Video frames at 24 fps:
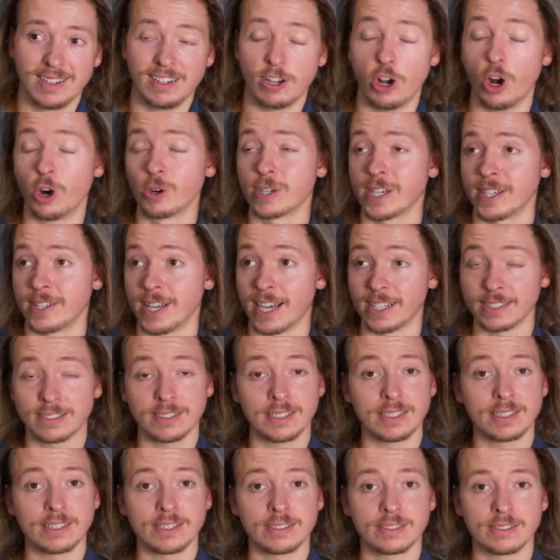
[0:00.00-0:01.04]
okay, that's
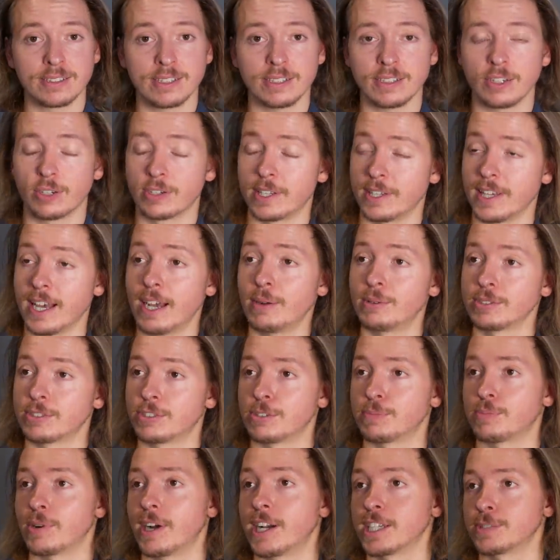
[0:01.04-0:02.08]
ADHD. Okay, that one
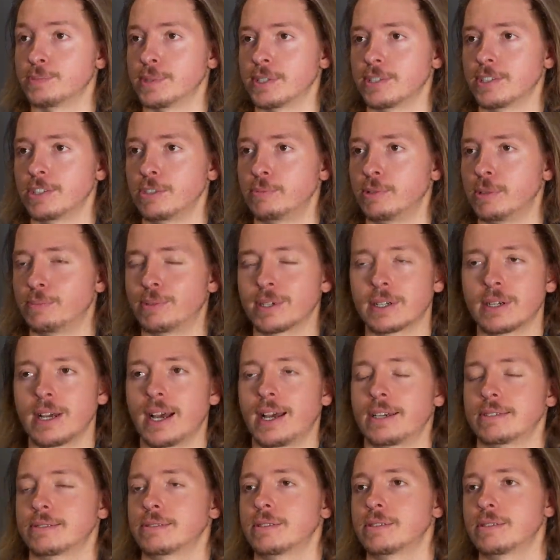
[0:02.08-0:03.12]
surprised me a little bit. But
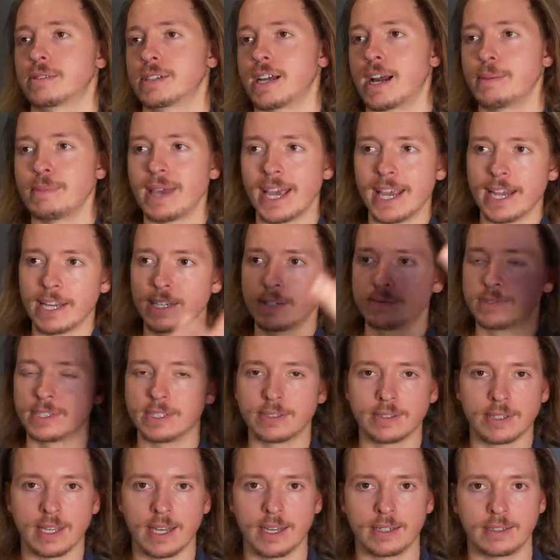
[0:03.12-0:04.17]
guys, literally, I'm eight of
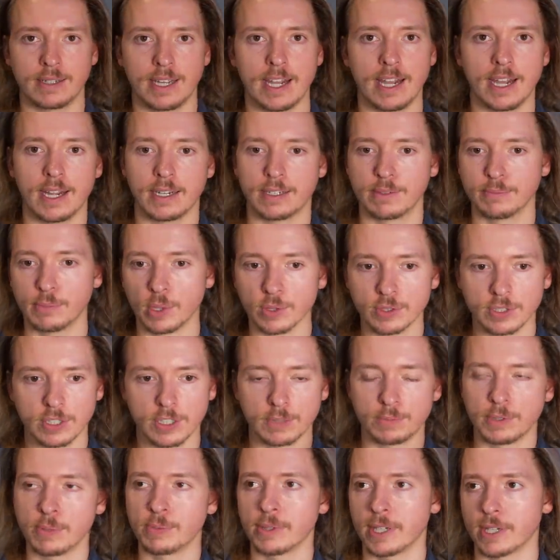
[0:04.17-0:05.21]
these 10, and most of
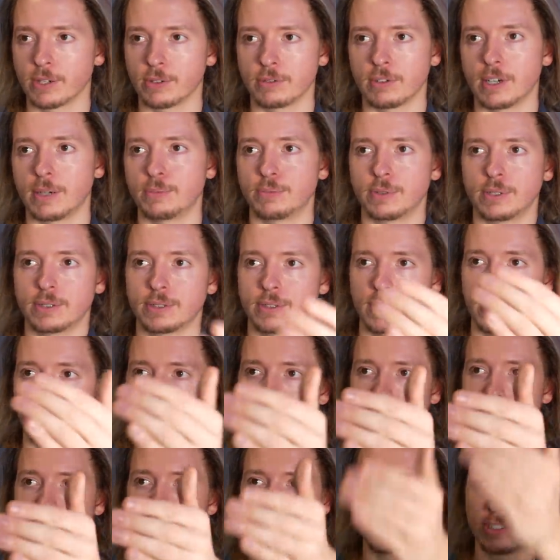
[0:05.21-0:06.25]
the people I grew up with
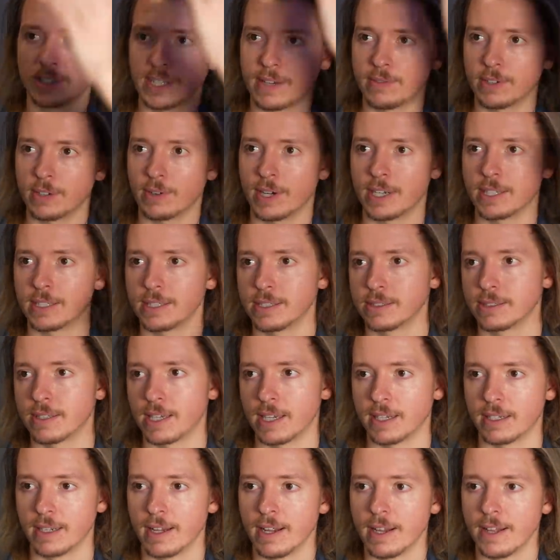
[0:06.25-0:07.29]
are at least seven or eight of these
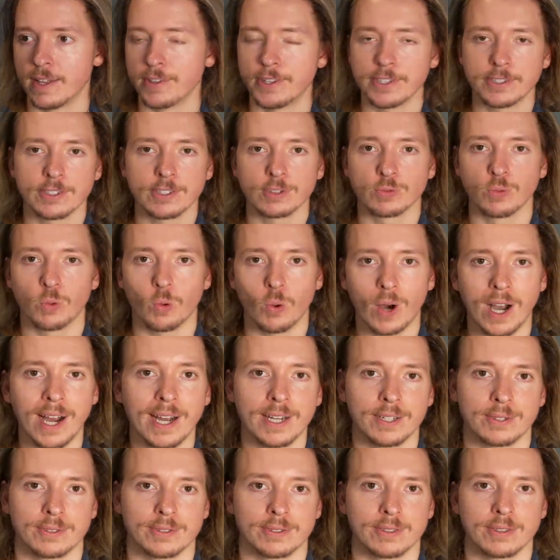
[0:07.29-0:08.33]
10. This is
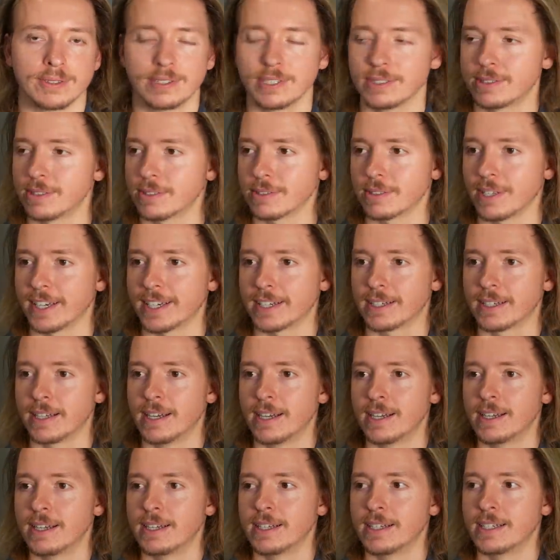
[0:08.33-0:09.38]
wild. This is like
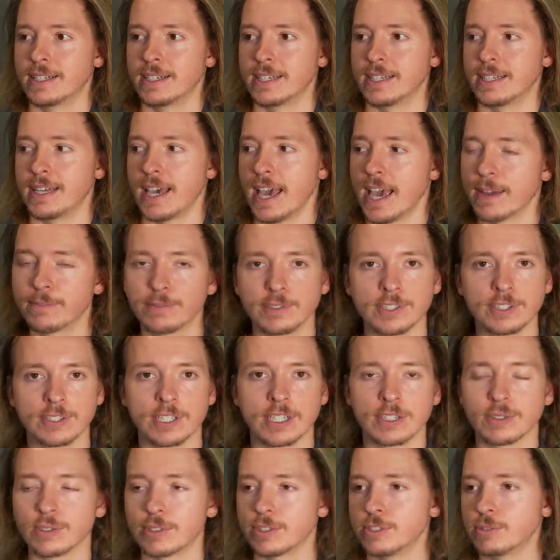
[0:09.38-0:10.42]
every
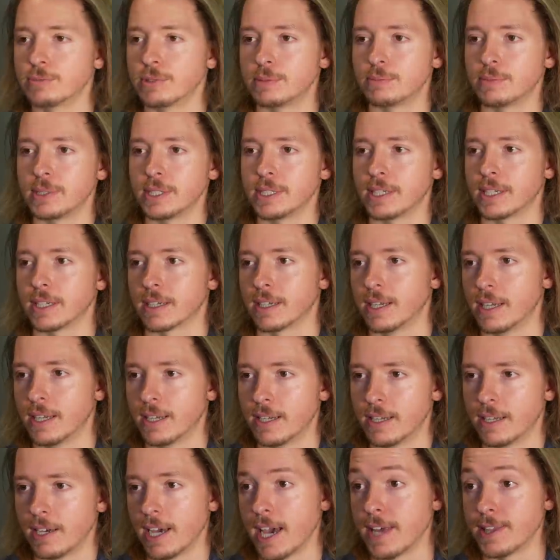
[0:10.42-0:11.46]
single human being.
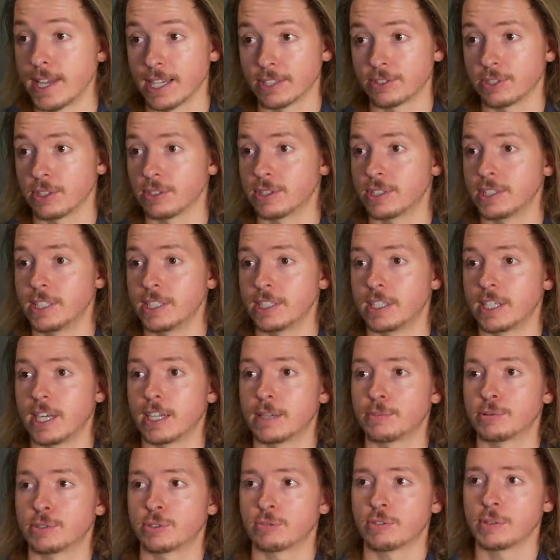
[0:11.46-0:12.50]
And that's all you need to
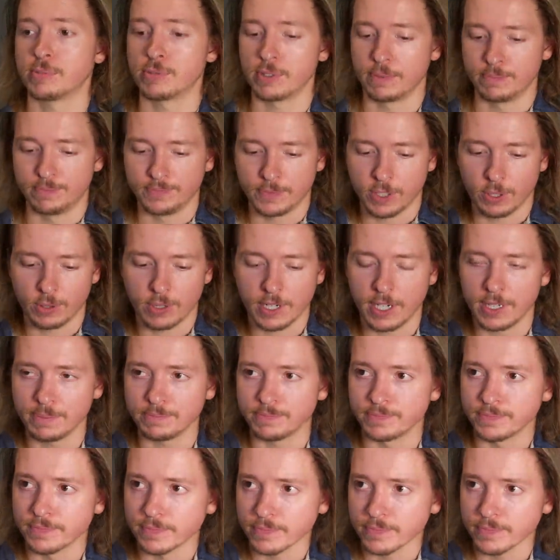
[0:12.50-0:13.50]
get a prescription. Okay.